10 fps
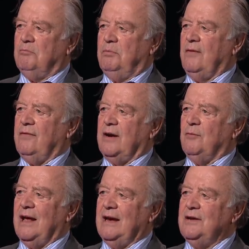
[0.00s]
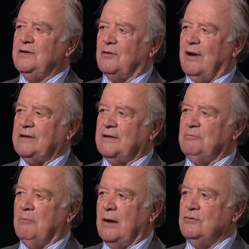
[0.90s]
Perfectly well integrated,
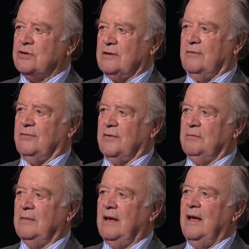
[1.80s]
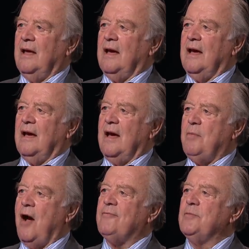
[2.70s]
most of them, uh,
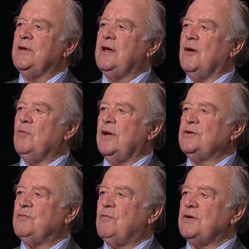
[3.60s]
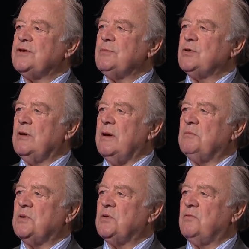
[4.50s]
apart from the young ones who've got some sort
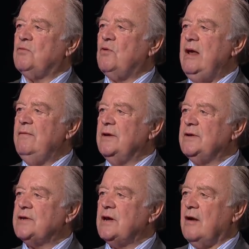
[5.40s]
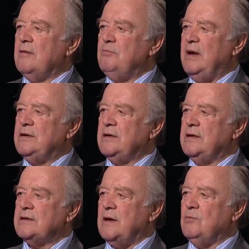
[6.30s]
of, sort of grievance and are embittered
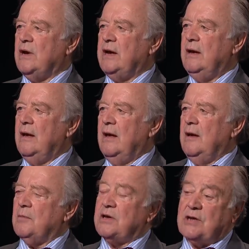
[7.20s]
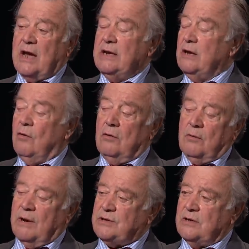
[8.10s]
in some way. Because again, in all the
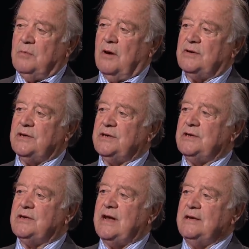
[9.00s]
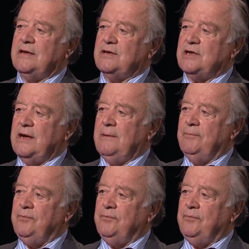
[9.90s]
Western democracies, there's a tendency,